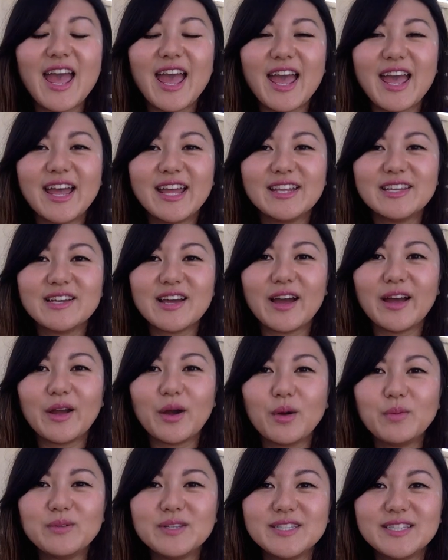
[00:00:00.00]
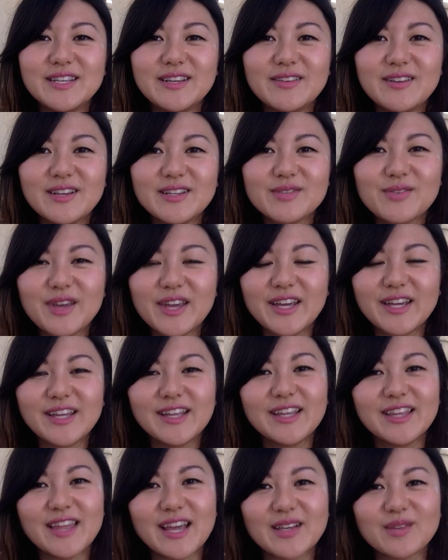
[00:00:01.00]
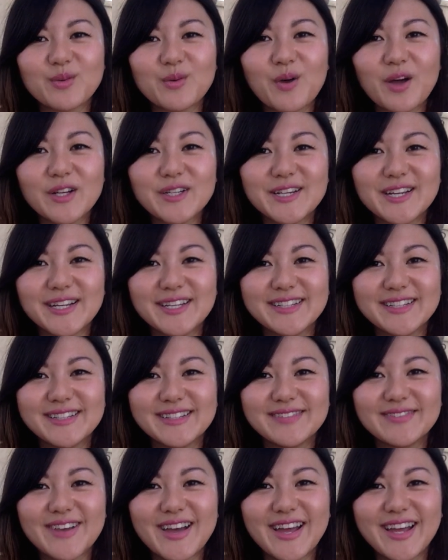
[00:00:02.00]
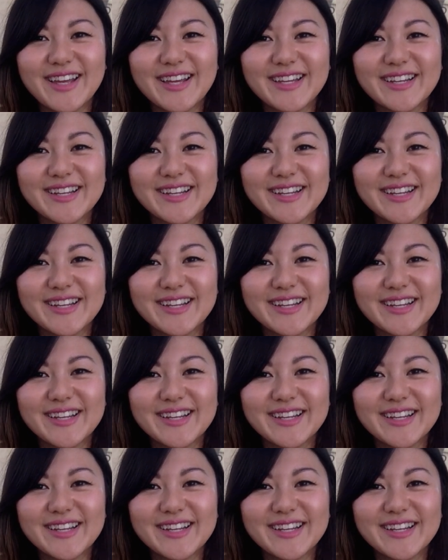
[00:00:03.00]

And I hope to see you next week. Thanks for watching. Bye.